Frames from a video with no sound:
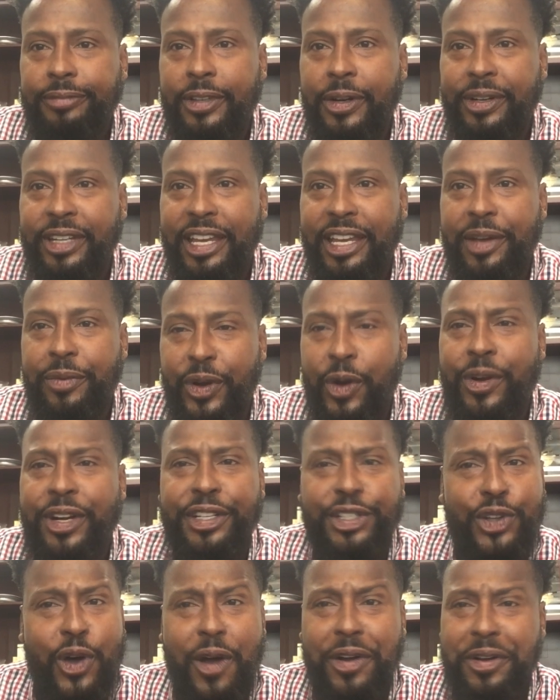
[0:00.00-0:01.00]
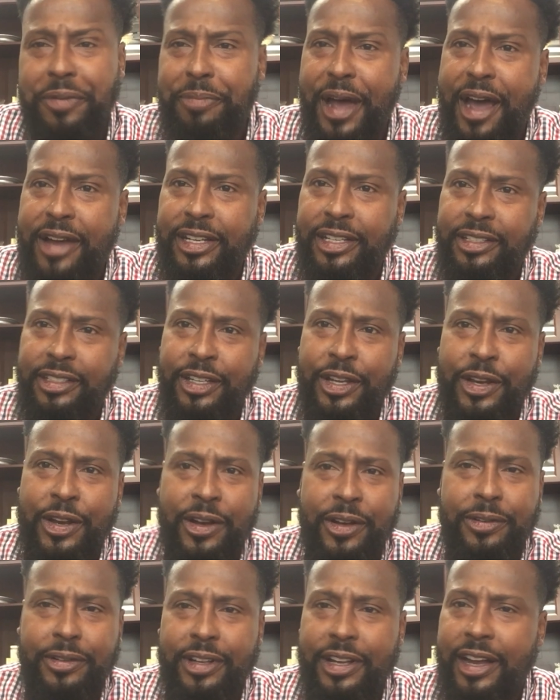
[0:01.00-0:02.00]
Okay, we're going to talk about it. You
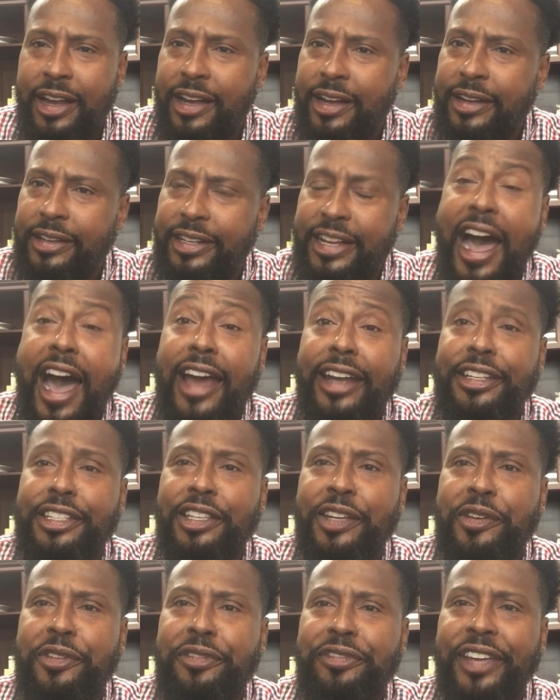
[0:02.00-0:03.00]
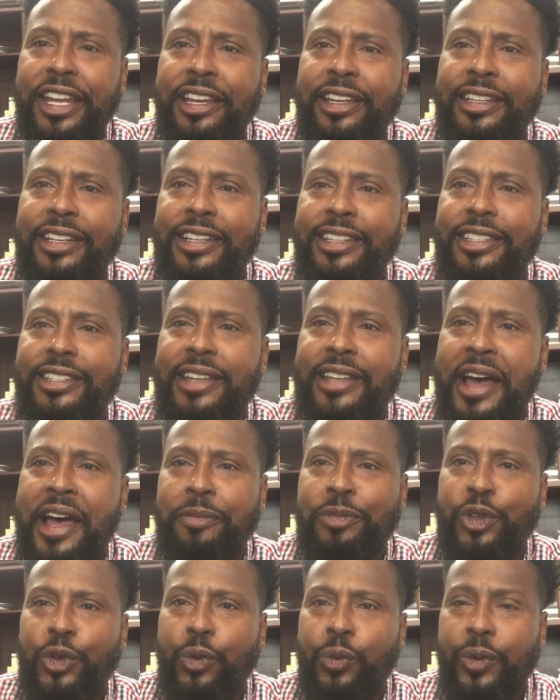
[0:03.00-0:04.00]
know, uh, God has intervened, and it's
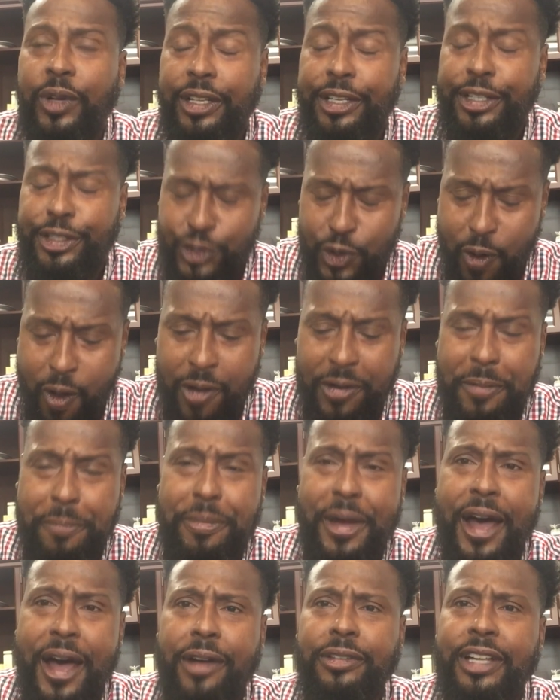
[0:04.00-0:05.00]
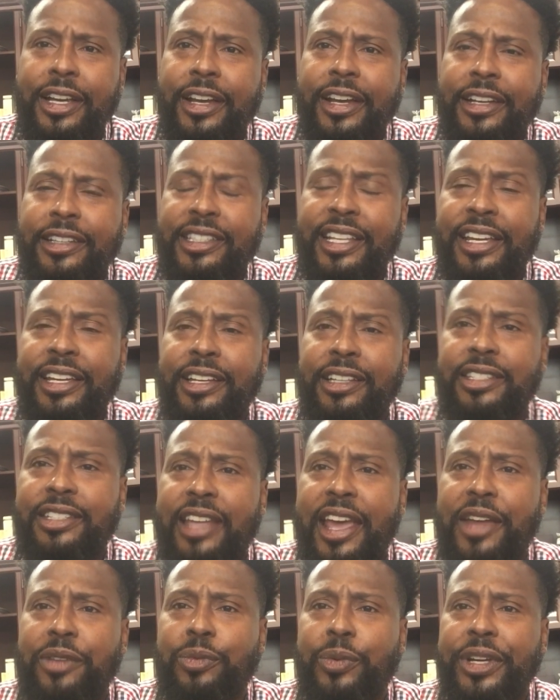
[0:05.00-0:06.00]
time to really talk about things
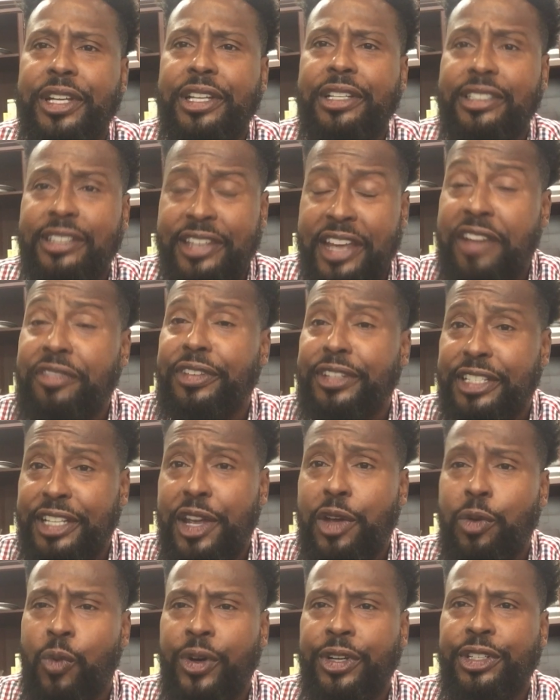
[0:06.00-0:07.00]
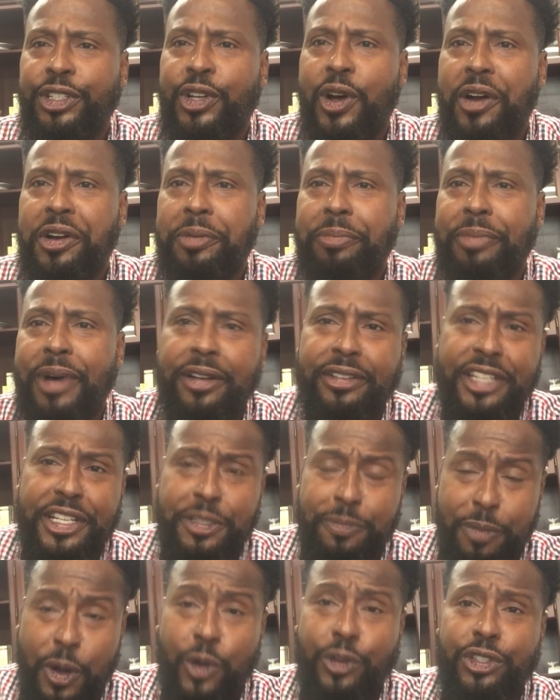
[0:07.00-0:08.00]
that we never did want to talk about.
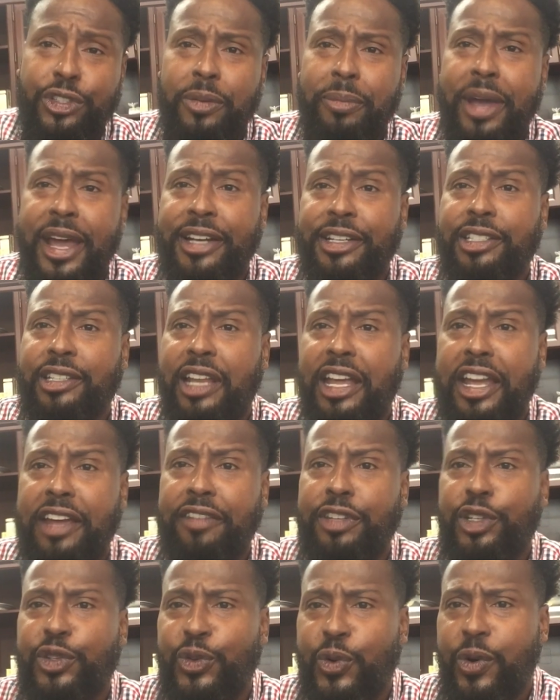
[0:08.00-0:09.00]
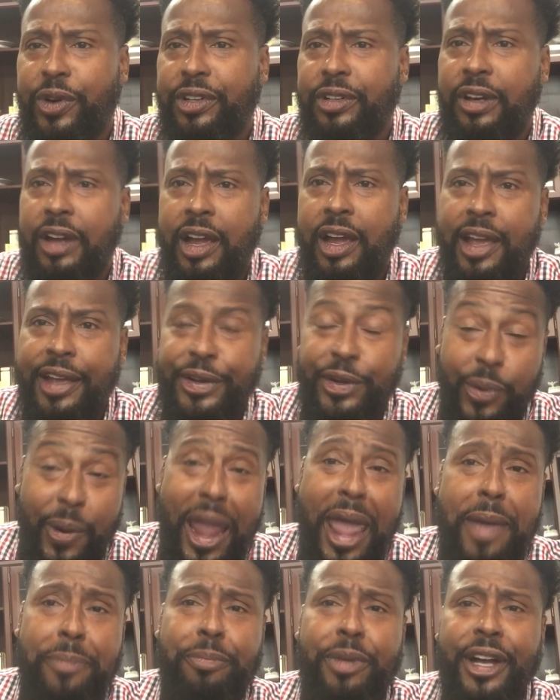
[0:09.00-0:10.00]
That's post-traumatic slave disorder,
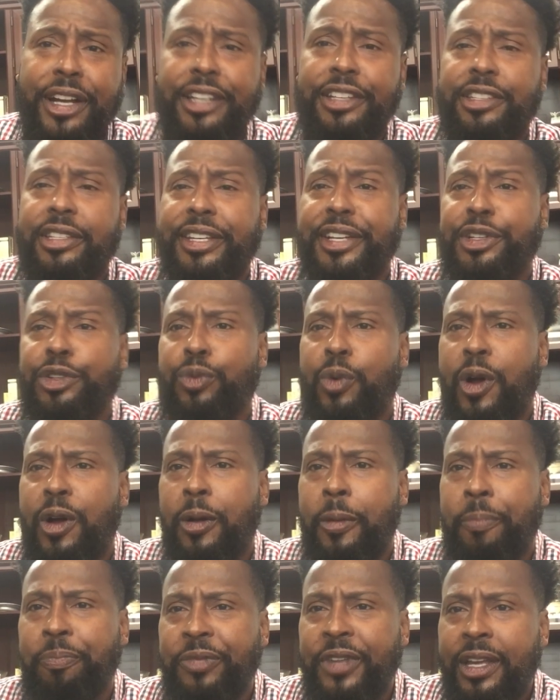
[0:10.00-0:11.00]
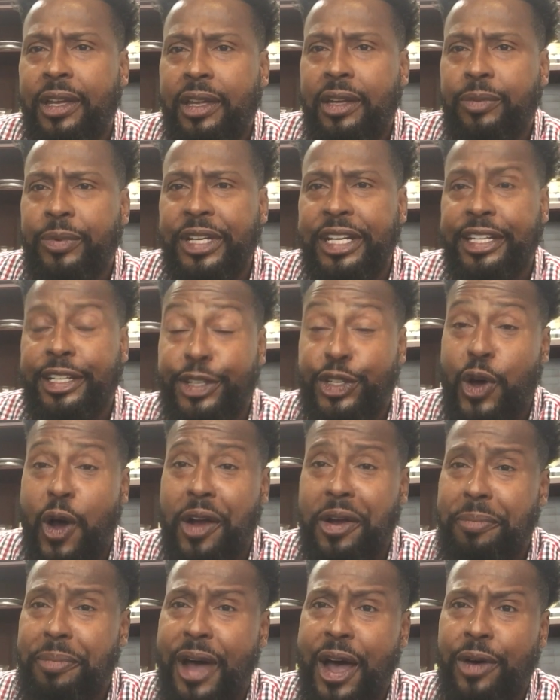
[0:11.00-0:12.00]
crab bucket syndrome. We need to
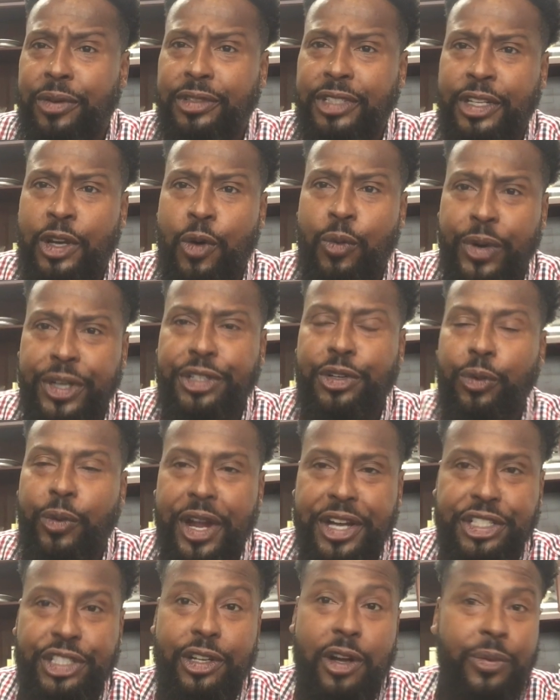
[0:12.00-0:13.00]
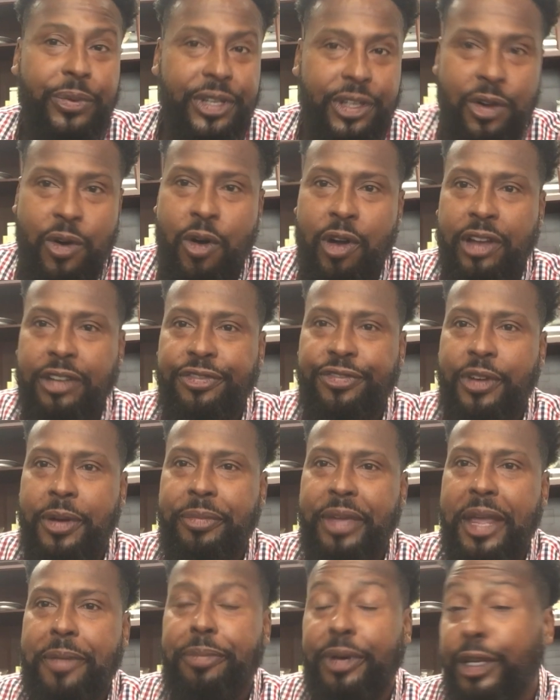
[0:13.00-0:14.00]
talk about, you know, what direction are we going
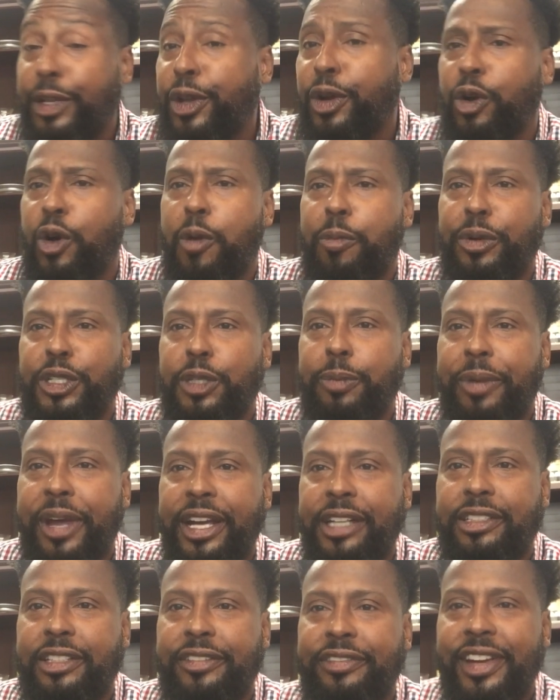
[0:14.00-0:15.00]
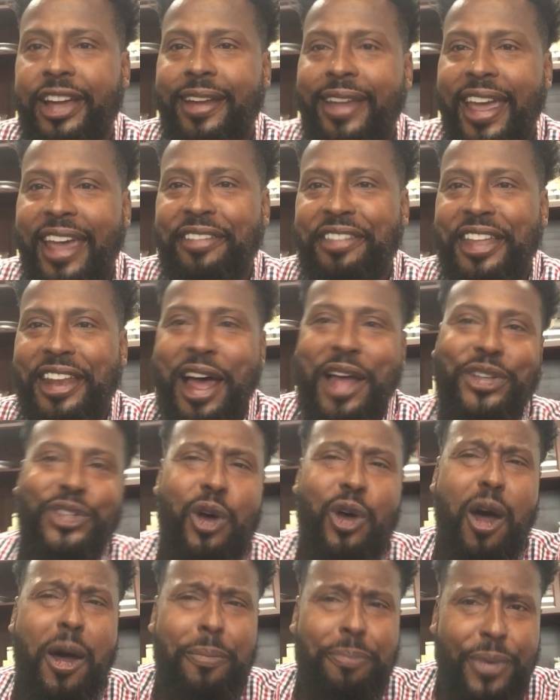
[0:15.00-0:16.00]
from a political perspective? And then I
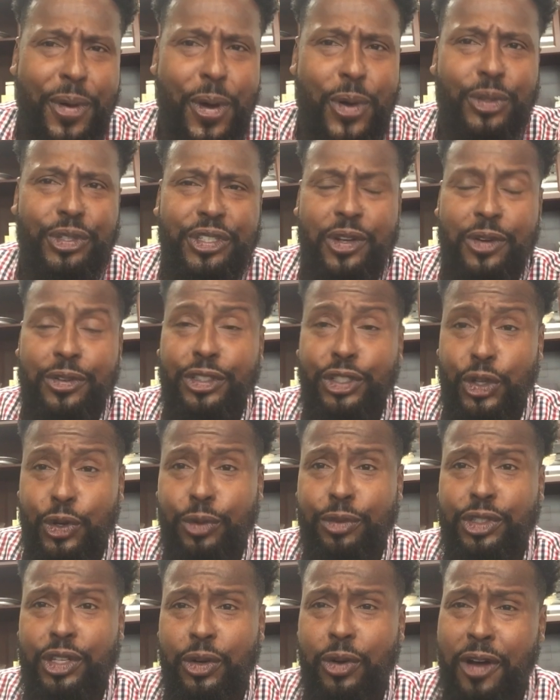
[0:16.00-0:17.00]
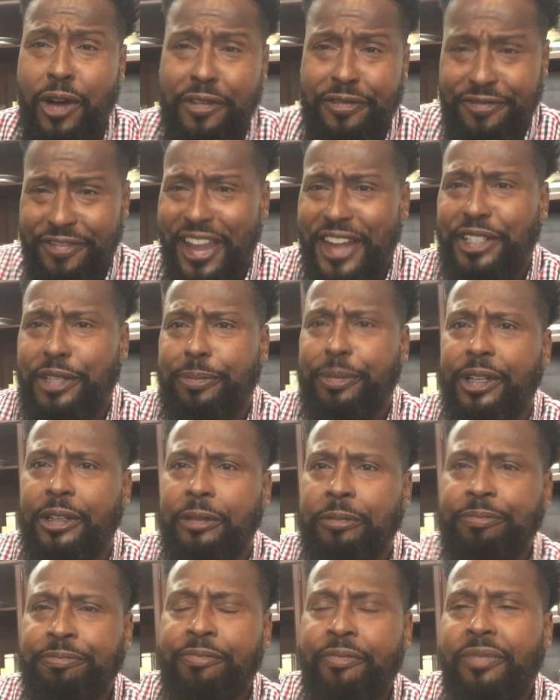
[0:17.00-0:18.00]
saw a post on you on
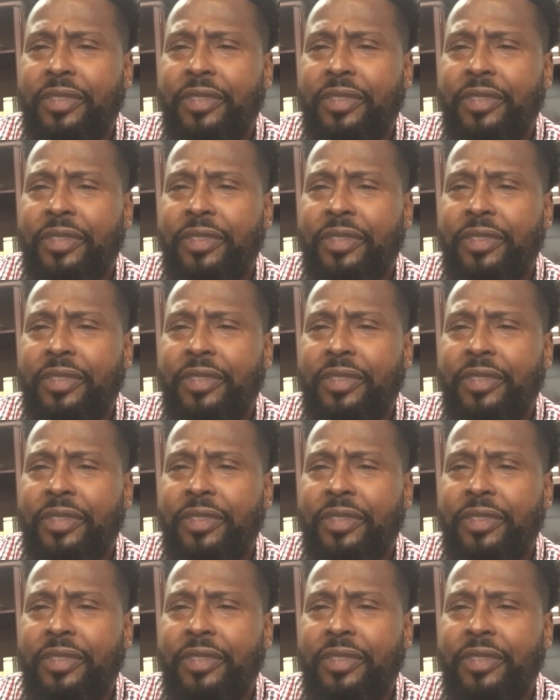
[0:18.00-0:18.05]
Facebook.